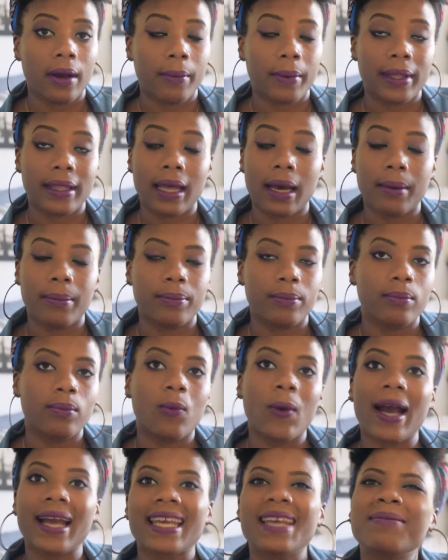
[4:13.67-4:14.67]

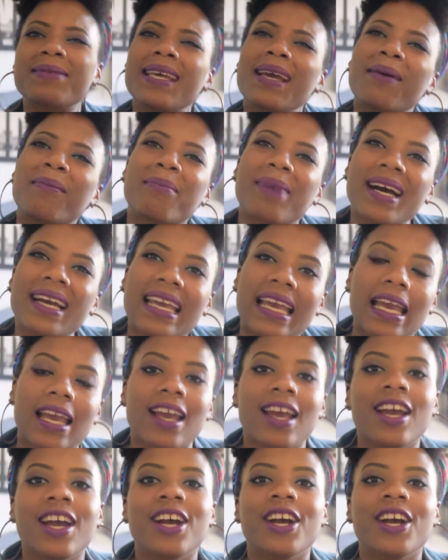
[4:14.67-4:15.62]
Why I keep saying bucket?